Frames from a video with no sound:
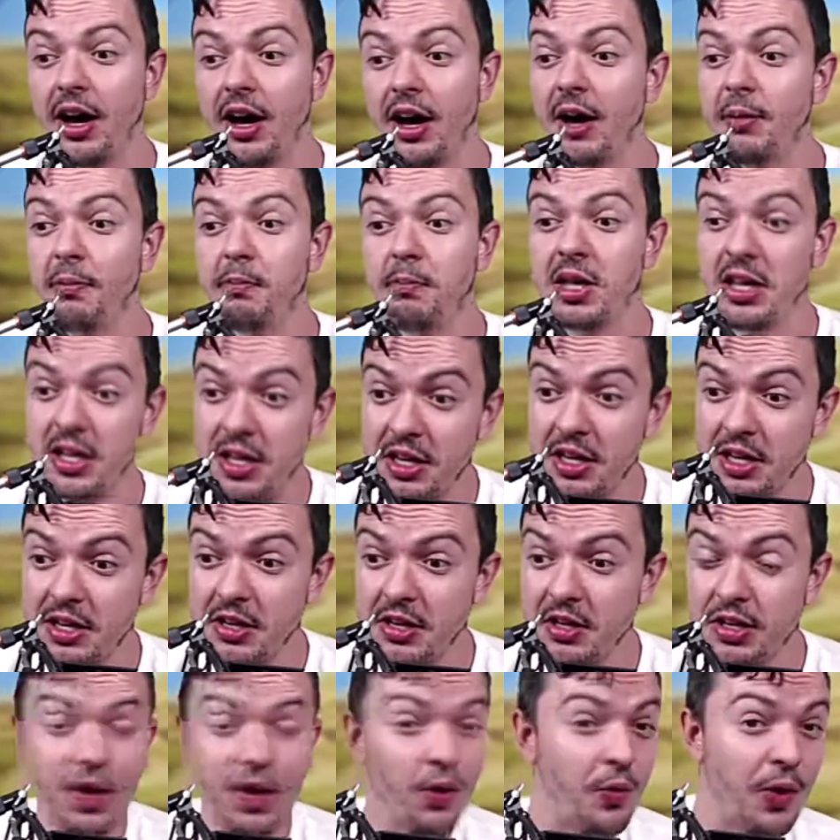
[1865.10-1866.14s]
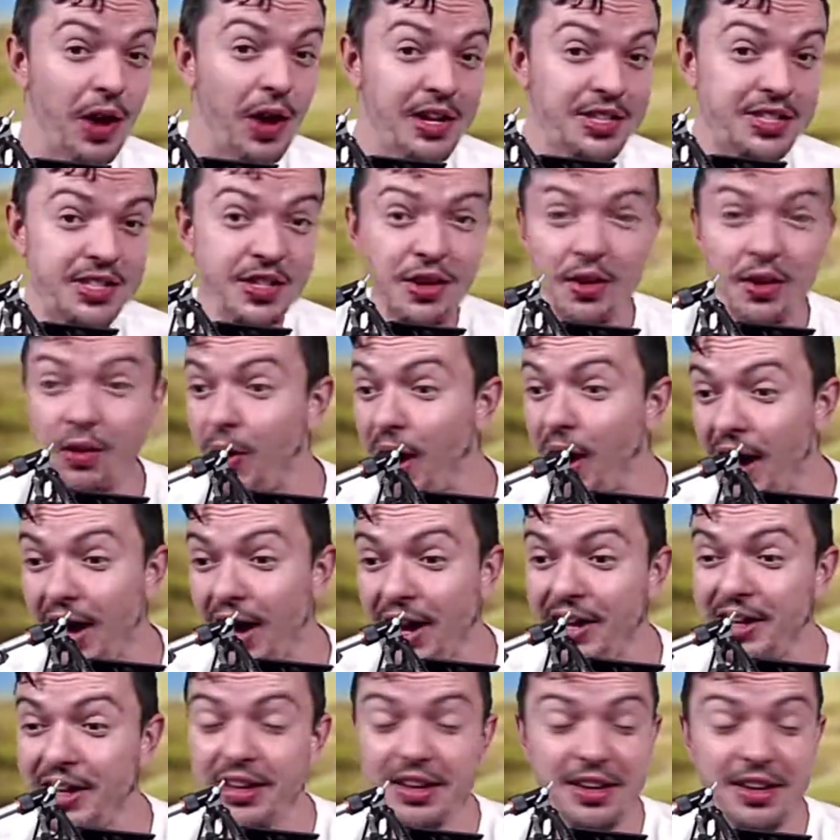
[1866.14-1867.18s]
me, Goresh,
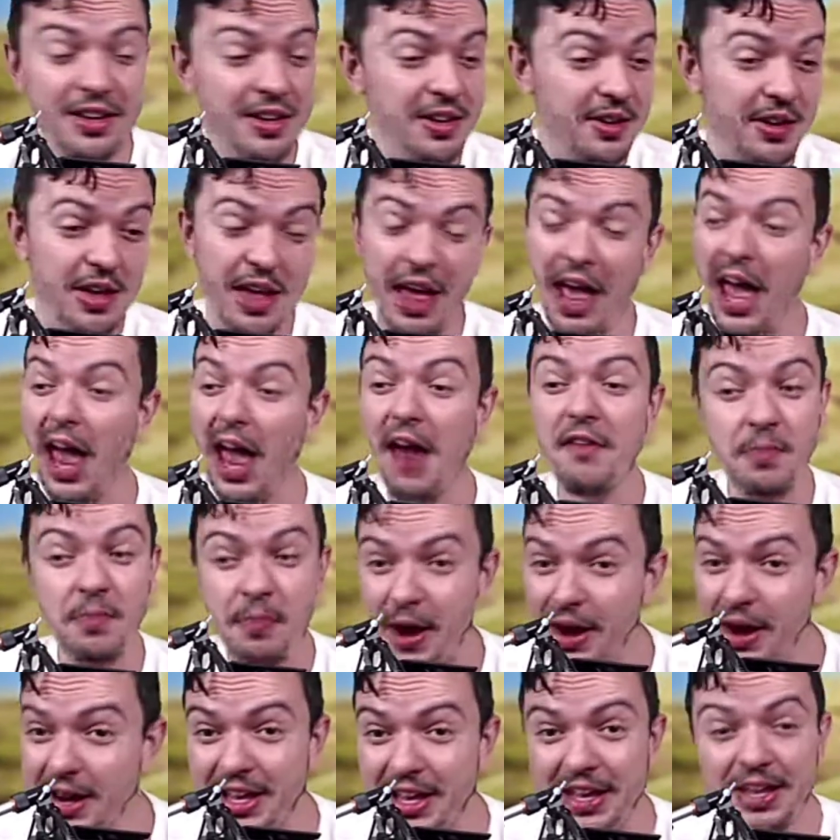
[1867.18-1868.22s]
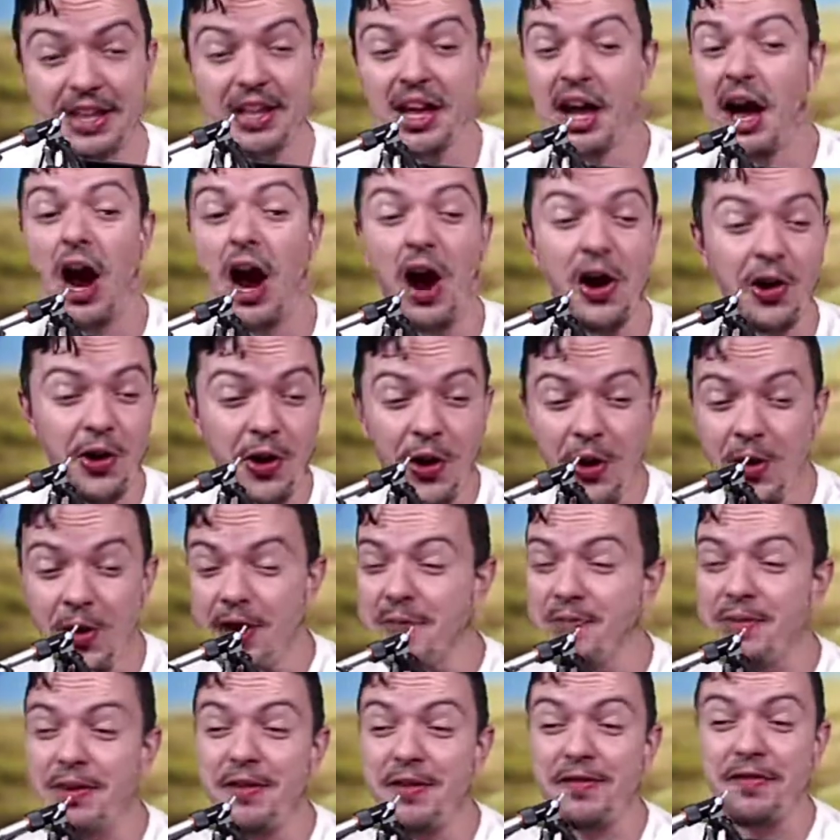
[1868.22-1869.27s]
Rai, everybody are going to
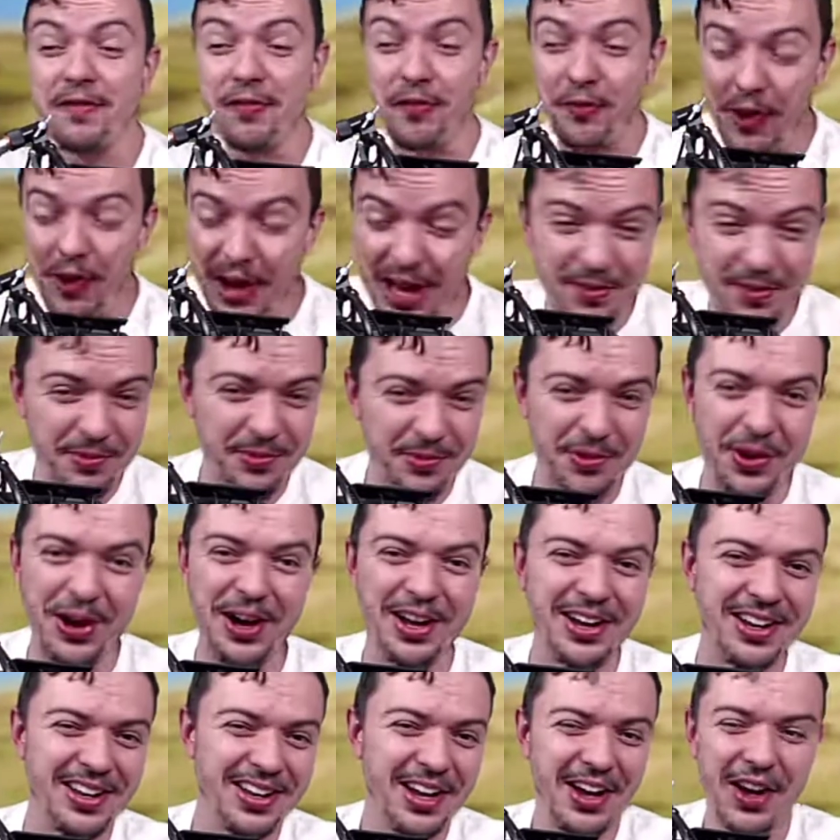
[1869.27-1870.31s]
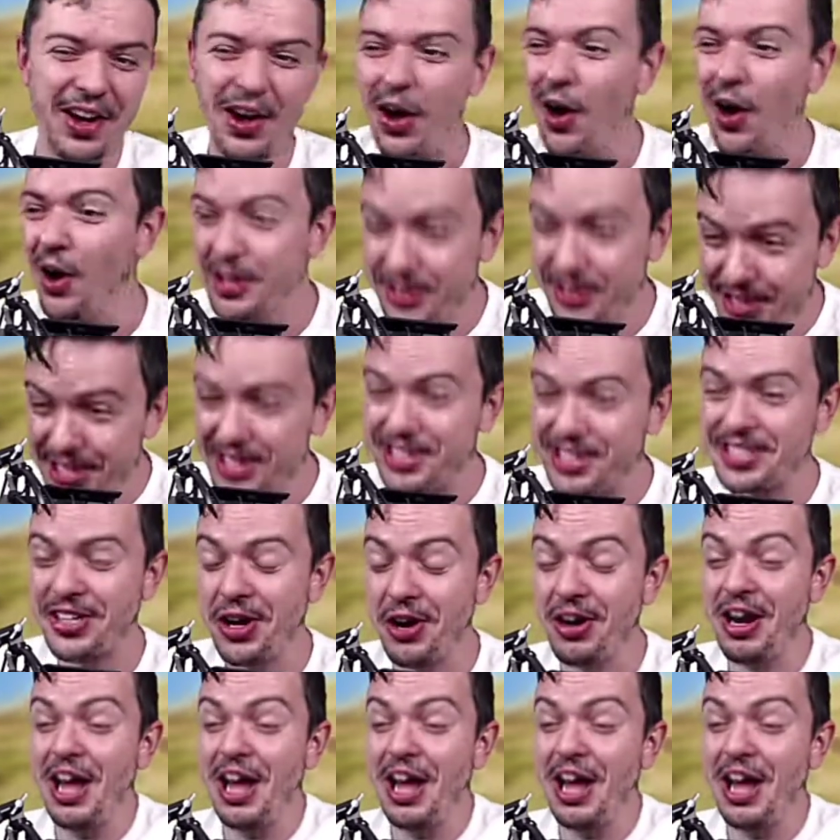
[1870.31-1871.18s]
be frame one on Discord like,